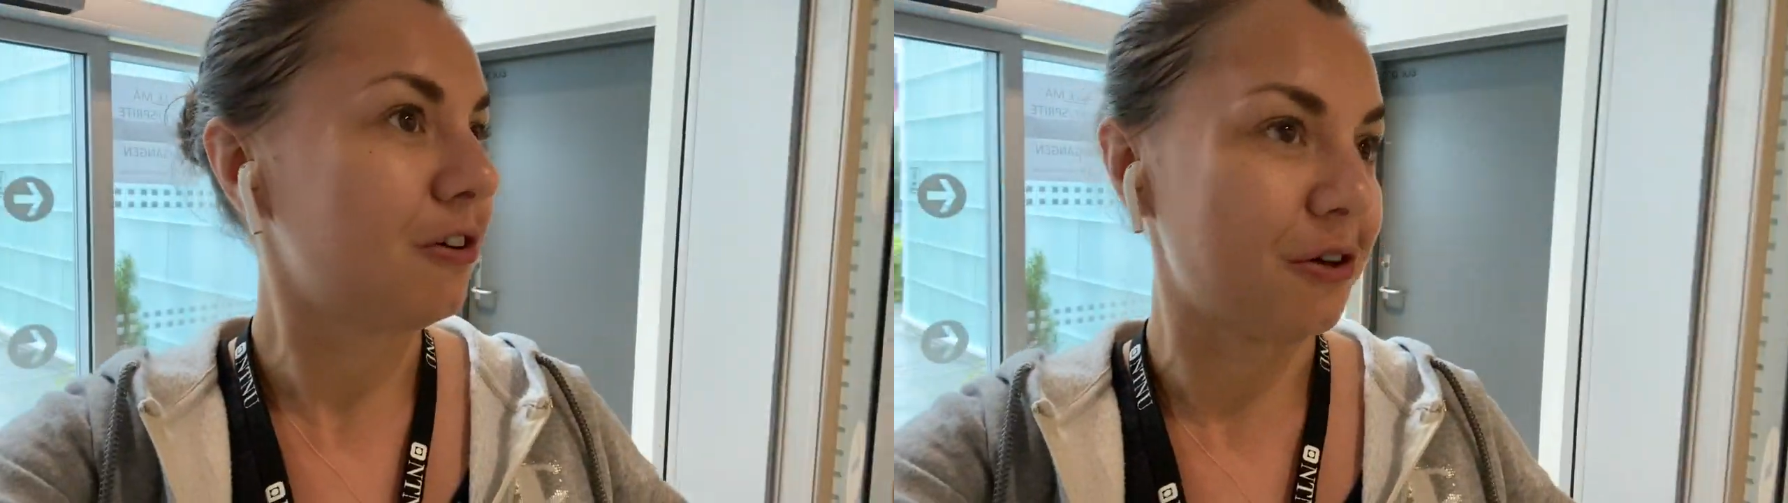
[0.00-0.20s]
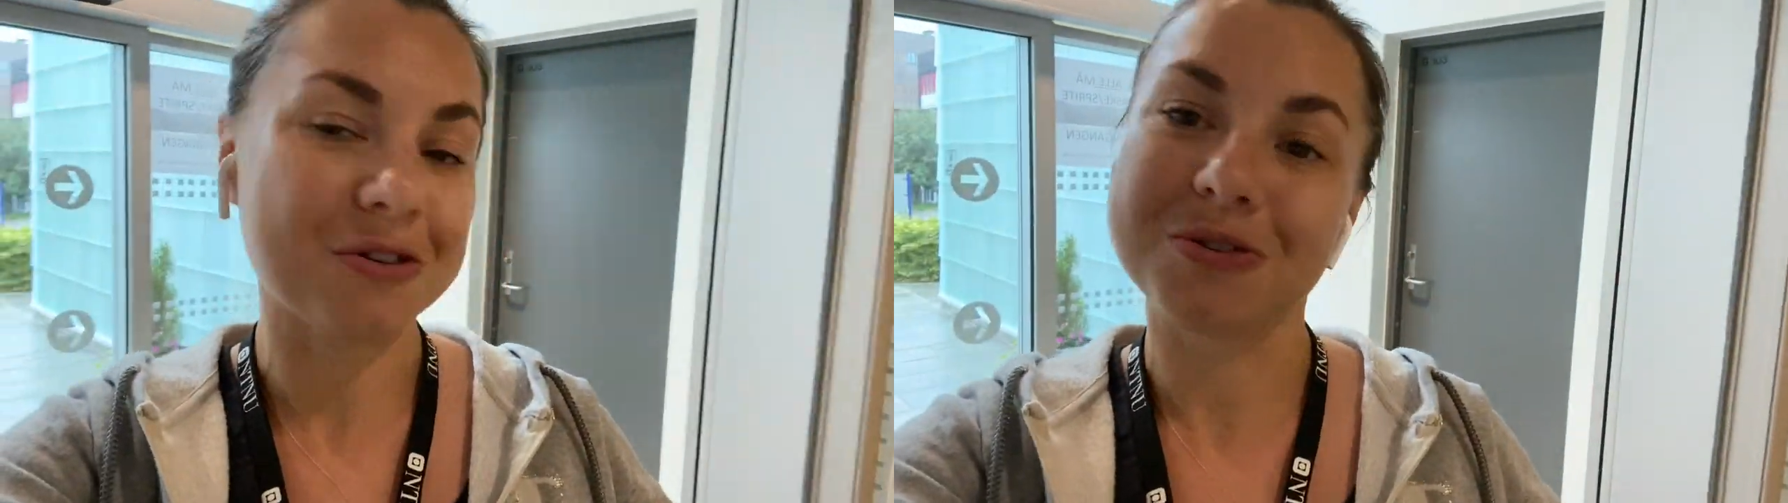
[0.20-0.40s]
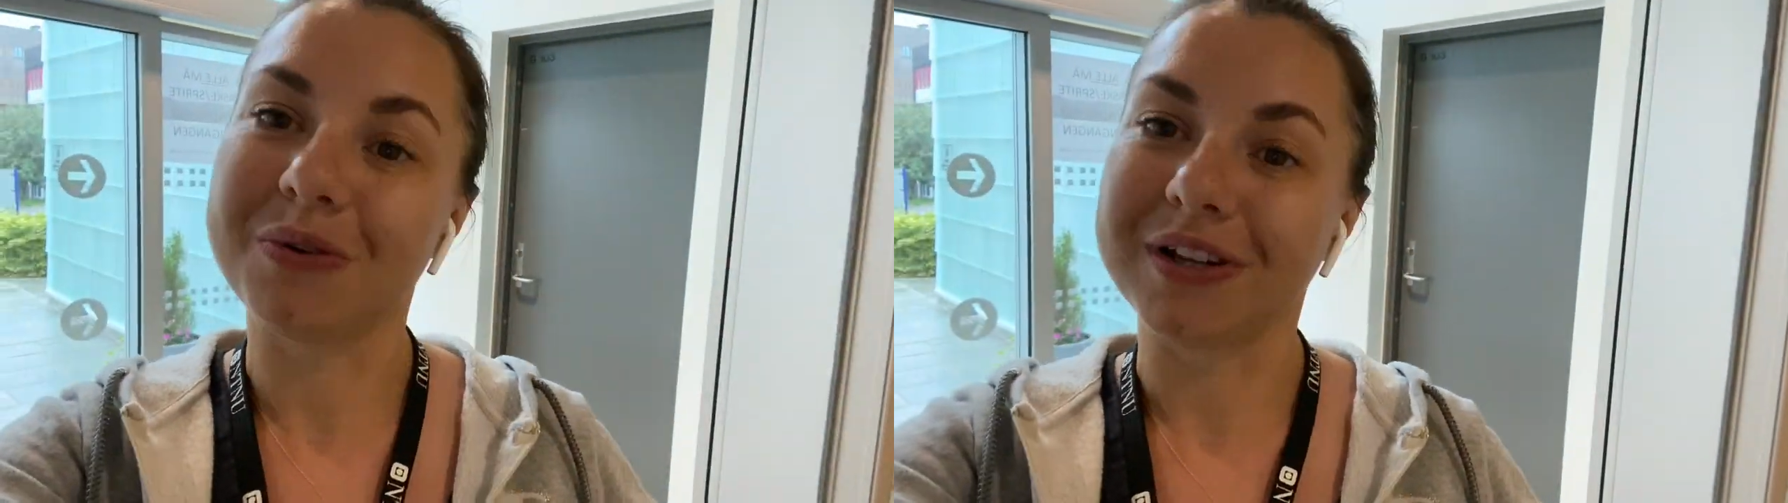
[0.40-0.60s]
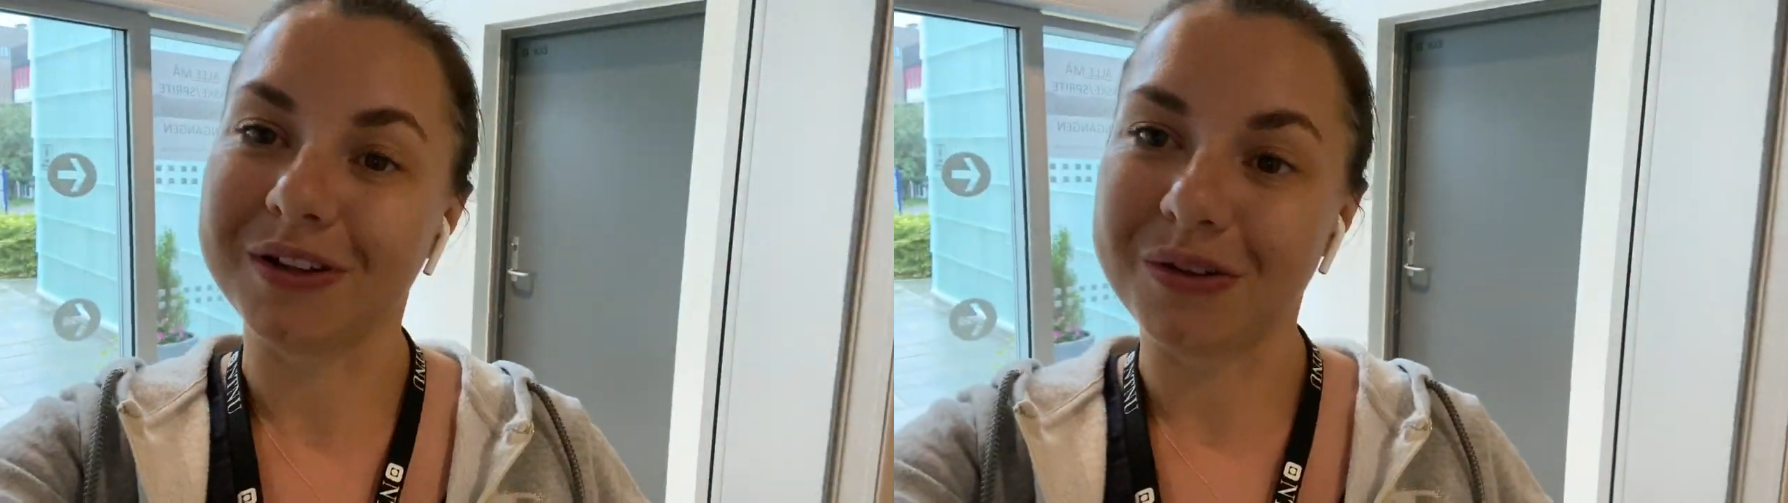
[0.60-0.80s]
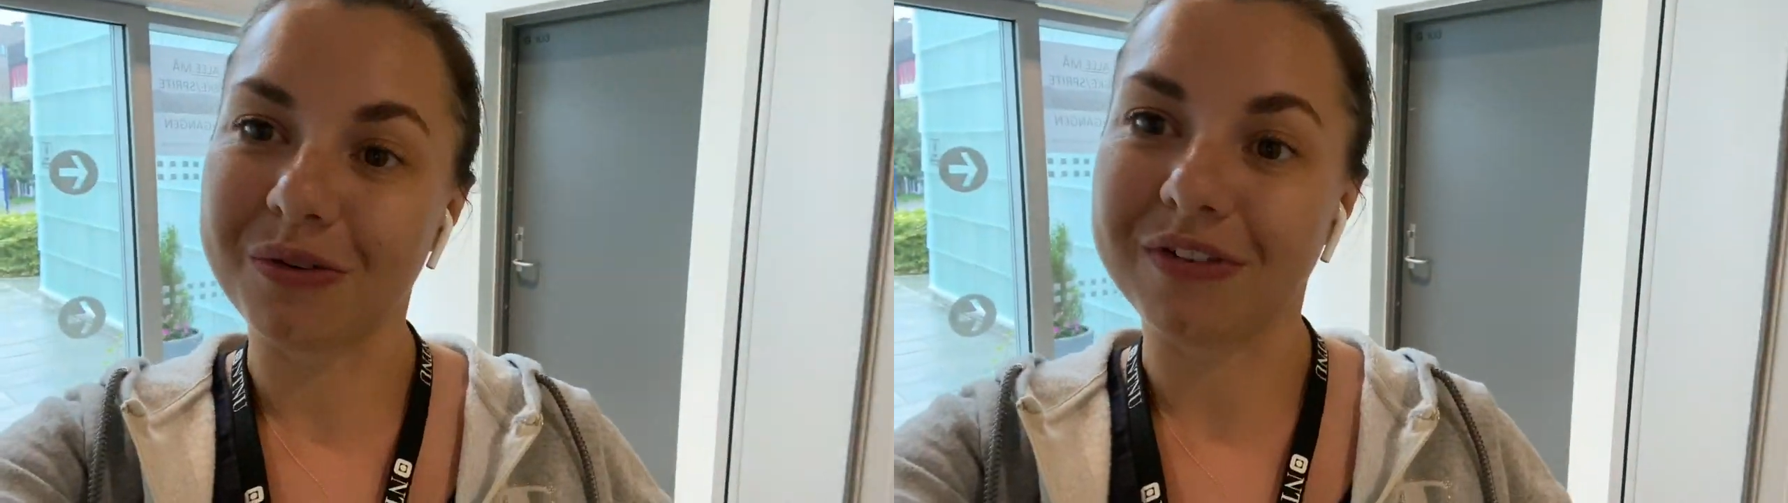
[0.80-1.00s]
Høgskolen
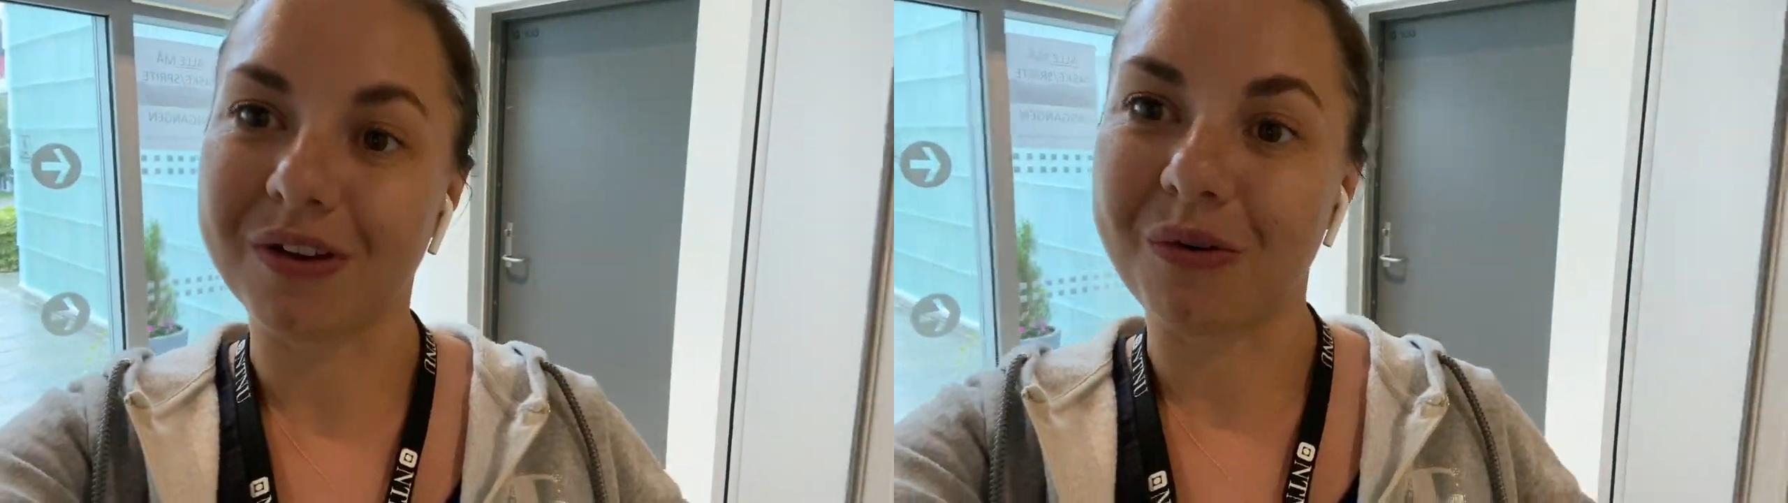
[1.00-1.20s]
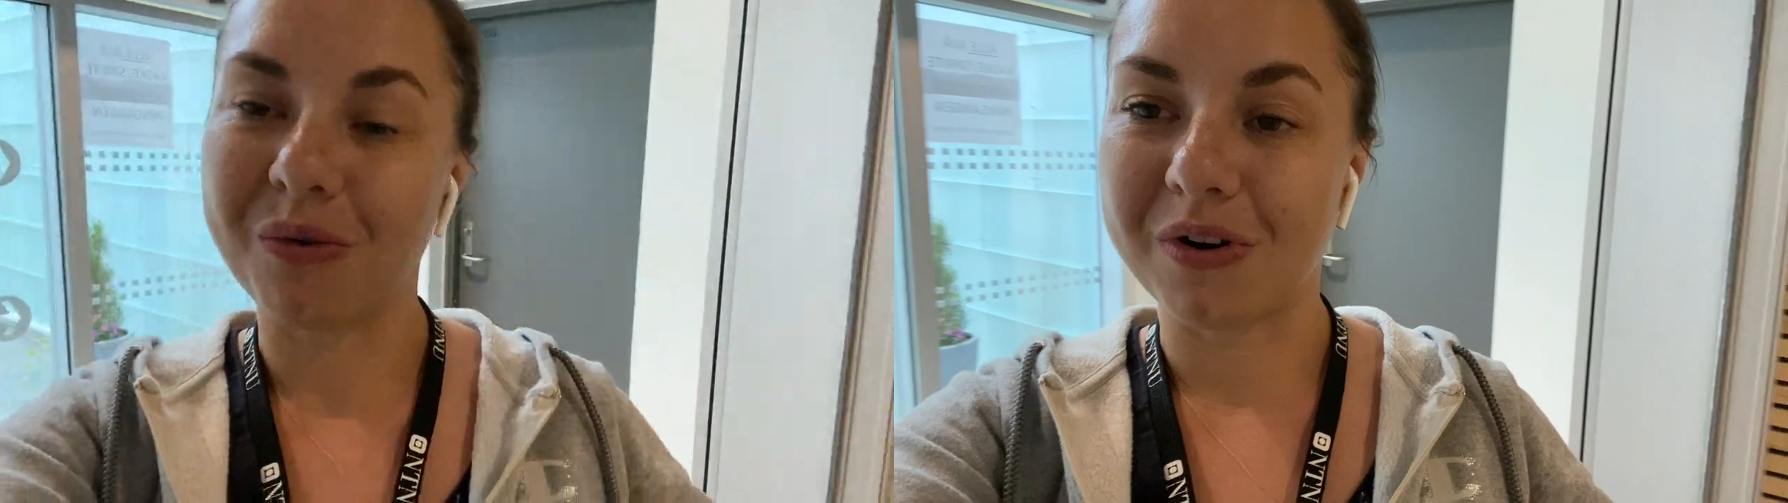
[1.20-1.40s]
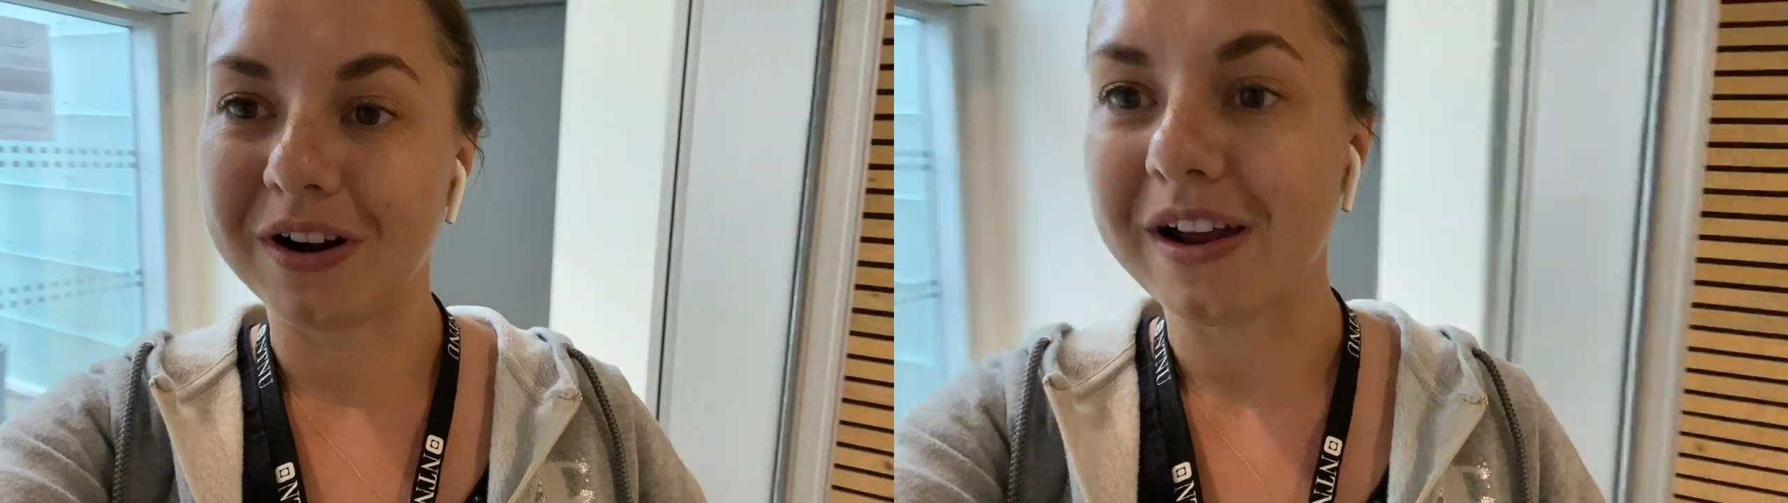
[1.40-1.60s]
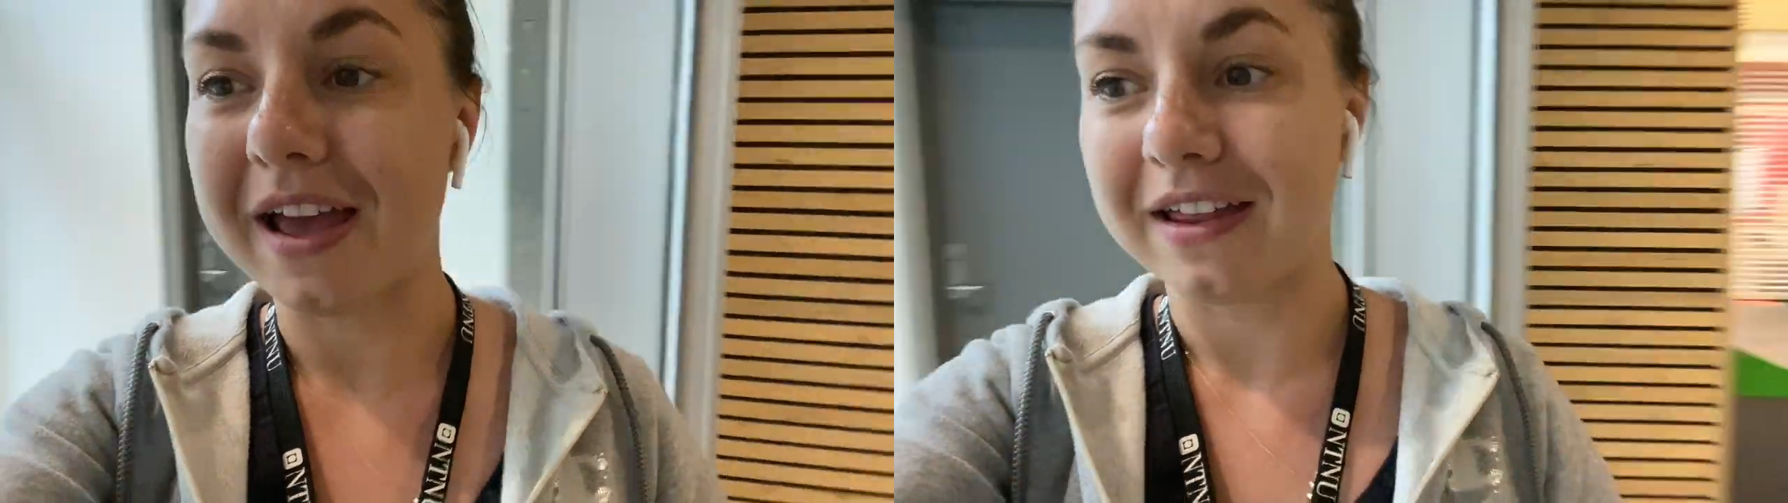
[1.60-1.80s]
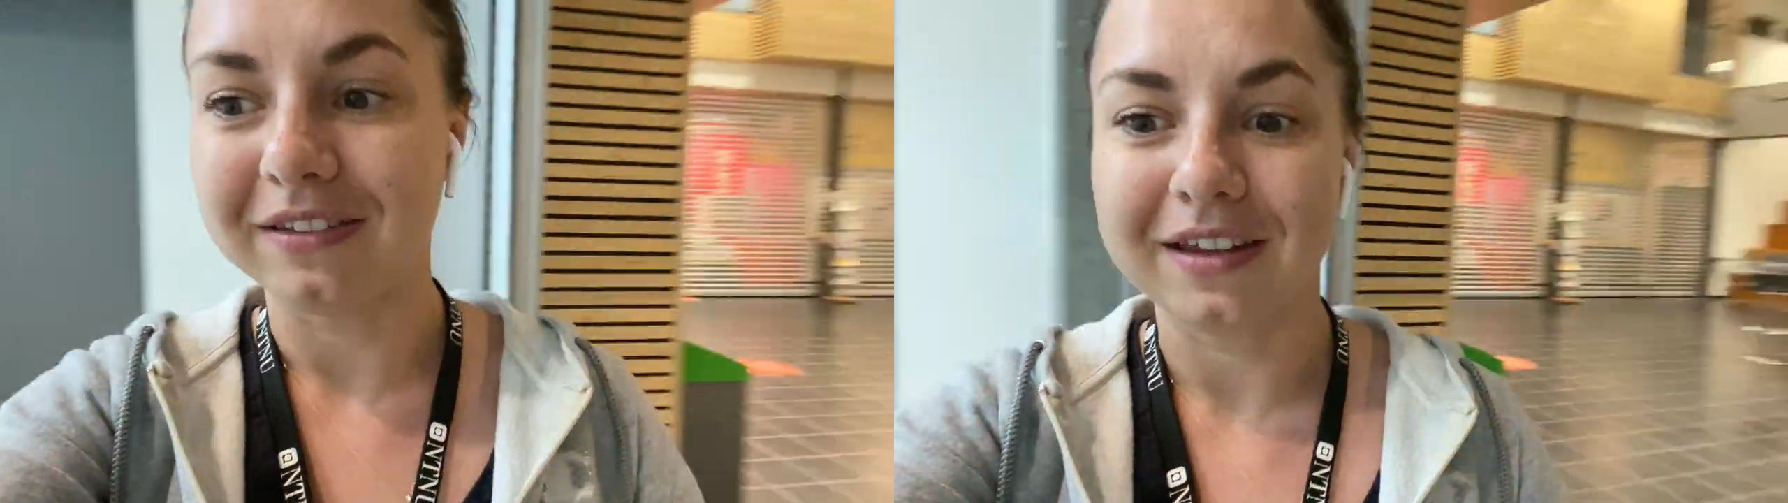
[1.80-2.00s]
I Gjøvik or
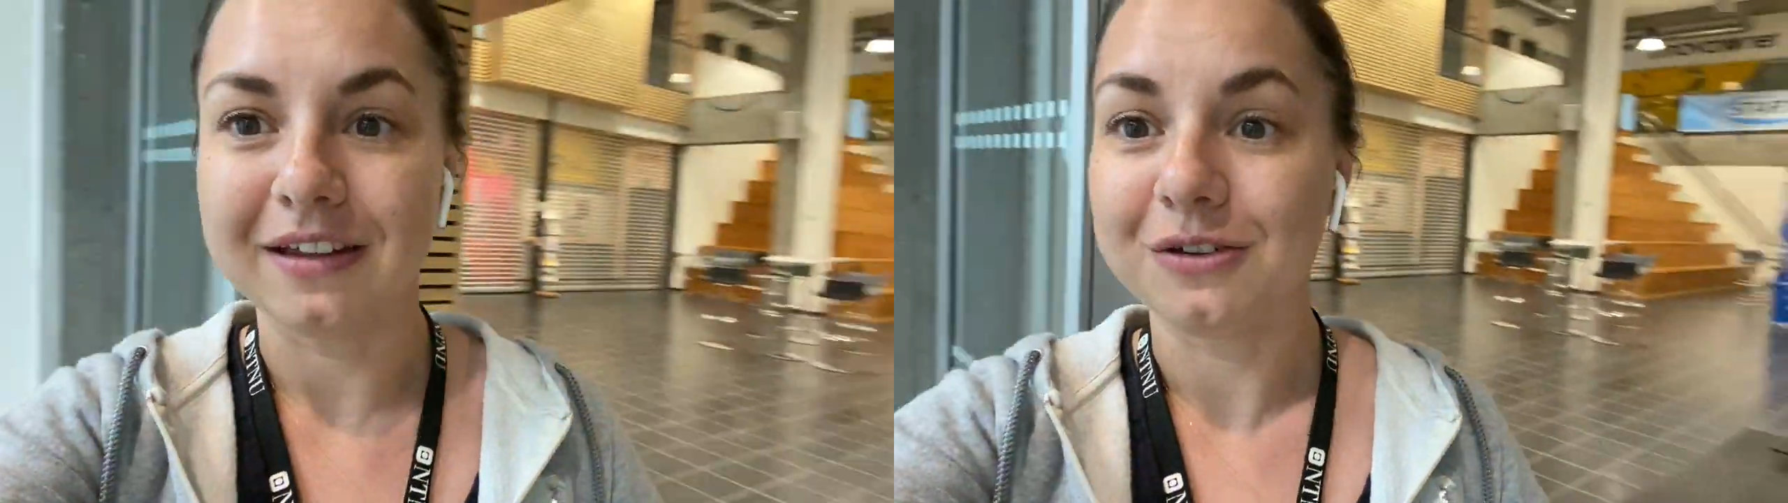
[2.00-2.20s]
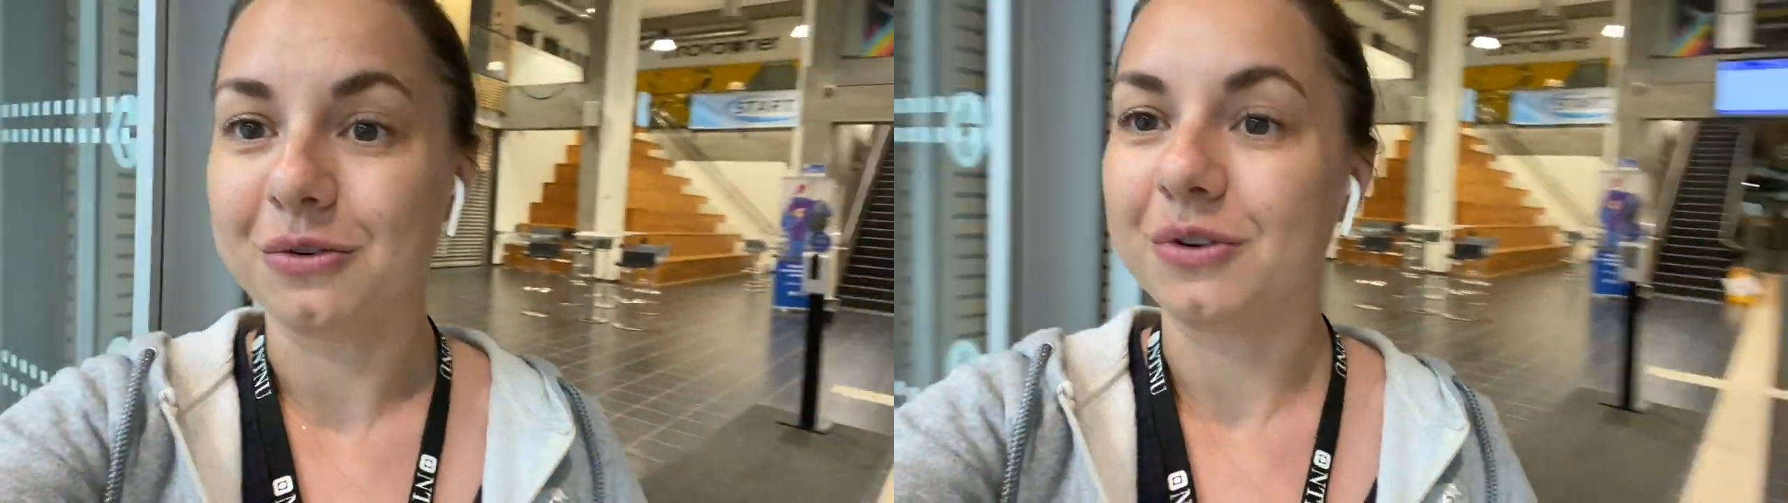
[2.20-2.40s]
N T N U